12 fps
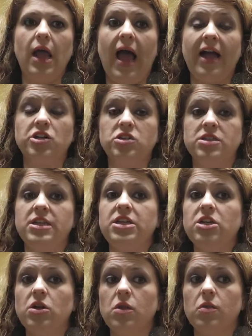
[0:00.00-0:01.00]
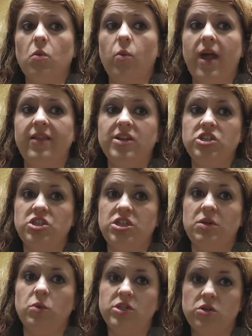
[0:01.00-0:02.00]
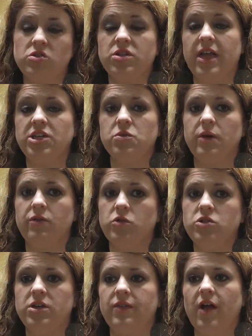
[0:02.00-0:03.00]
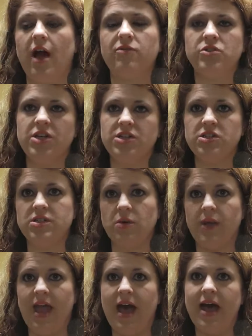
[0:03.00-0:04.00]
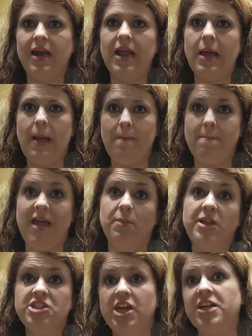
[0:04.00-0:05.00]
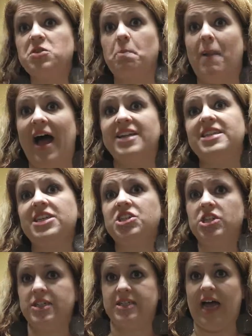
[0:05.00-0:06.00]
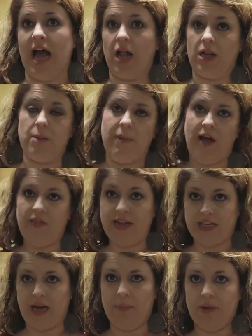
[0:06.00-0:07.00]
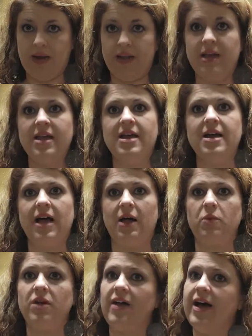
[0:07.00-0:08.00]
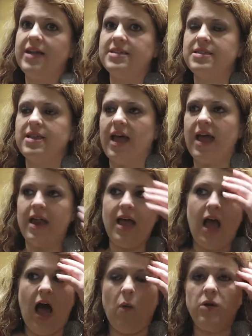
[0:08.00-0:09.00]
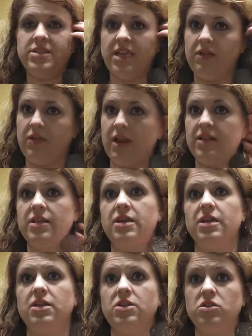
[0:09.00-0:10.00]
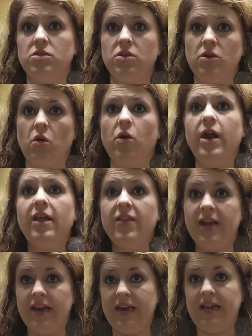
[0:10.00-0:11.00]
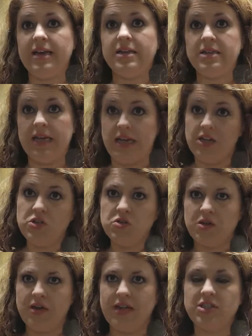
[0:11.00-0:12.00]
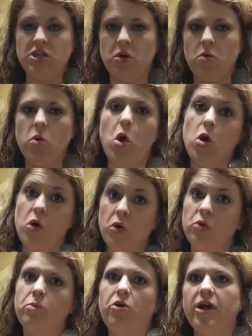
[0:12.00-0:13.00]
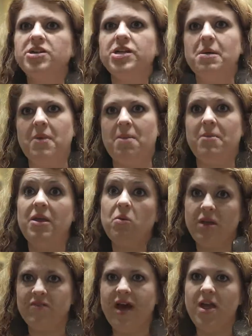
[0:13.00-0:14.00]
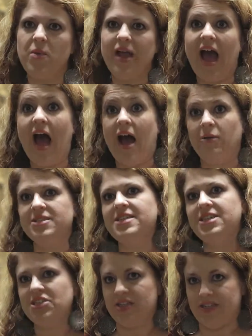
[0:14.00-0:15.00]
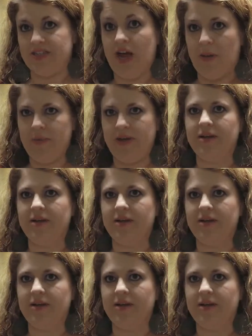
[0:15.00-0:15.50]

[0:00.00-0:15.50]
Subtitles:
actually, the way that she researched the Haitian Revolution and the conversations that we had made me change my teaching style about that topic. I realized that I wasn't giving it the credit that it needed in history, and so her project made me reevaluate how I was teaching the topic.